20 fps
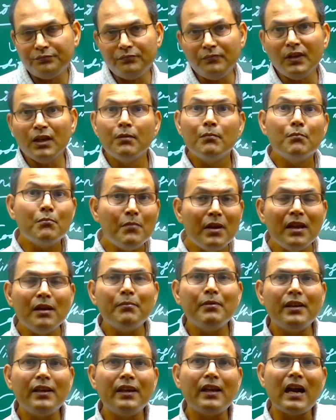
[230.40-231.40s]
may
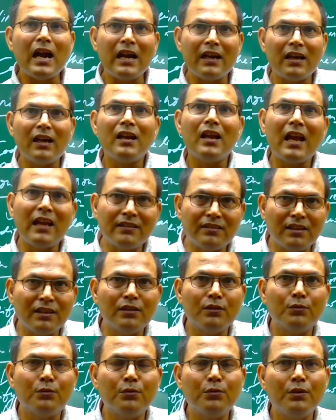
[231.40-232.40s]
be regarded as
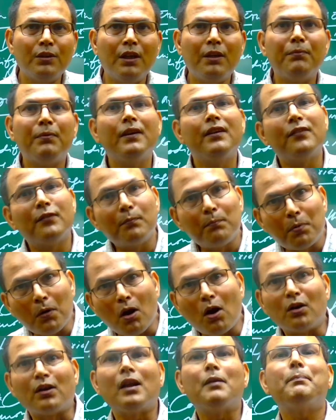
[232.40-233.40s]
Hindu if he is
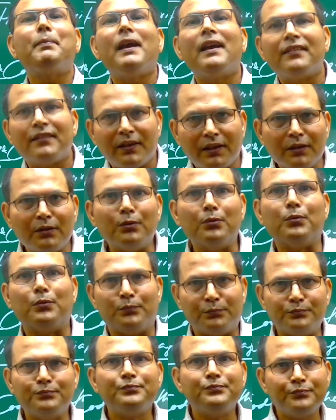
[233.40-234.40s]
brought up as Hindu,
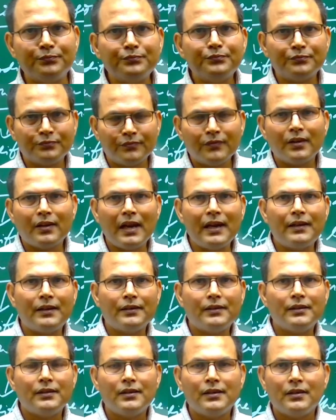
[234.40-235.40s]
right?
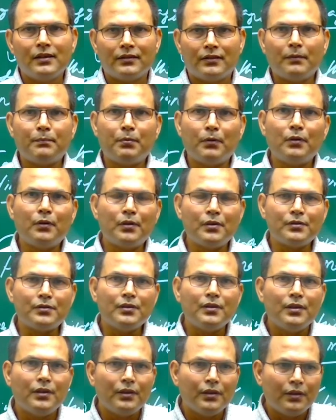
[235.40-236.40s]
Suppose
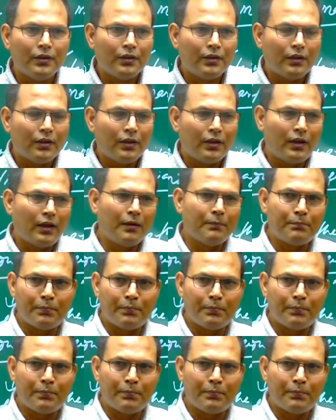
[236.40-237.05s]
a